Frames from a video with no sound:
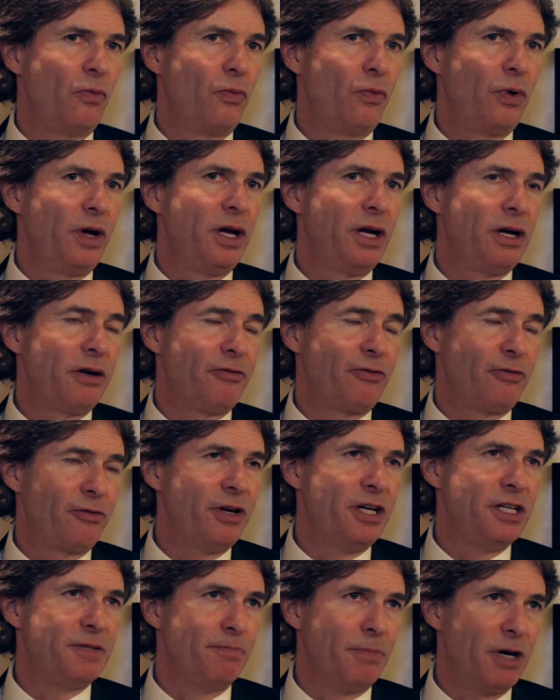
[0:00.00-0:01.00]
we're at
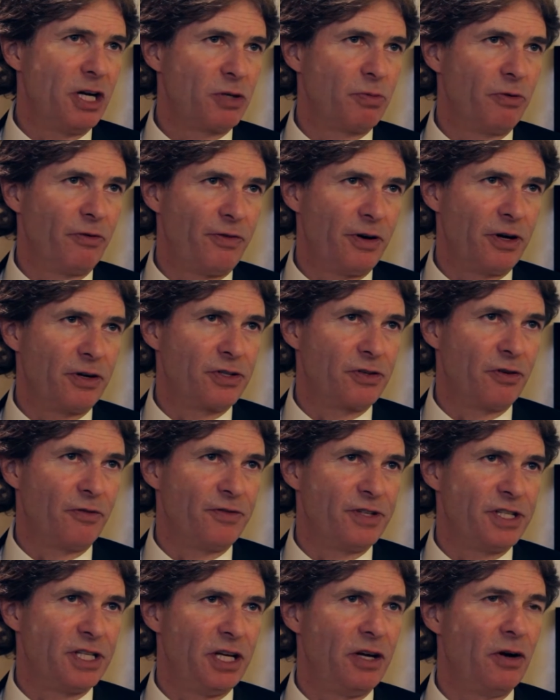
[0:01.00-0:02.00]
ffrees much more focused
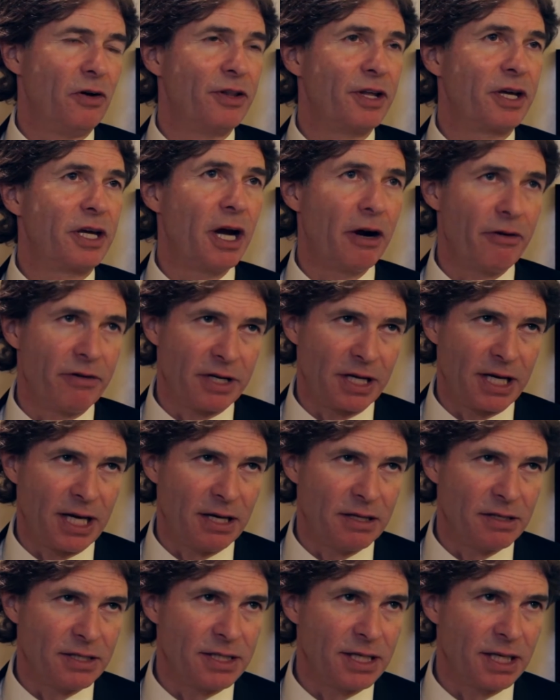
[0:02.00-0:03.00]
obviously on the current
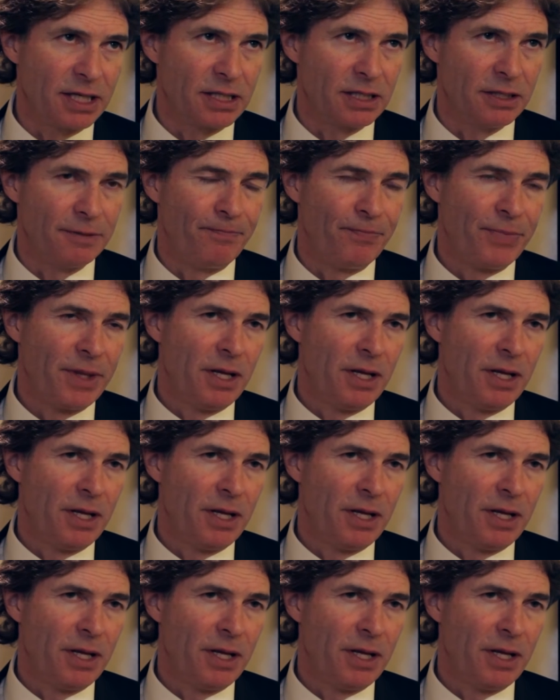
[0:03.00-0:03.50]
account sector.